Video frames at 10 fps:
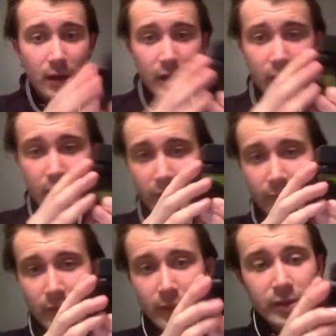
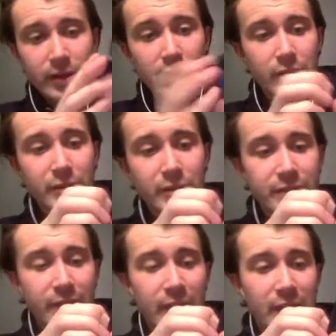if I want to use
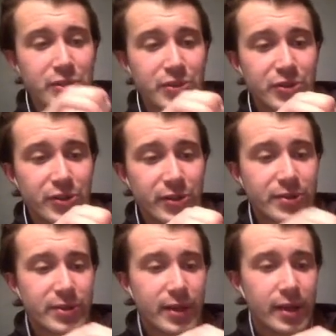it for action
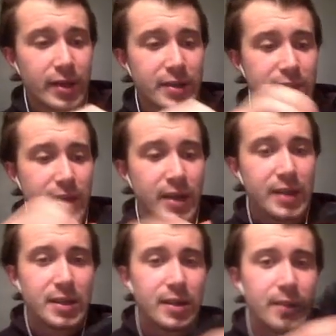shots, it is as
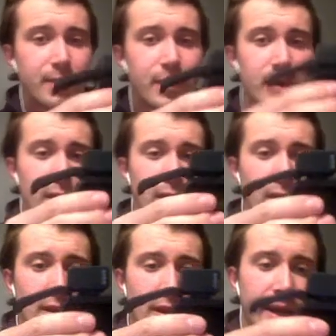easy
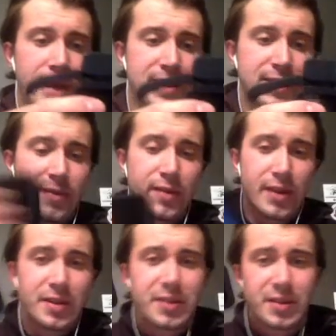as
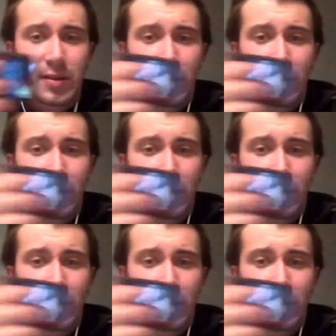this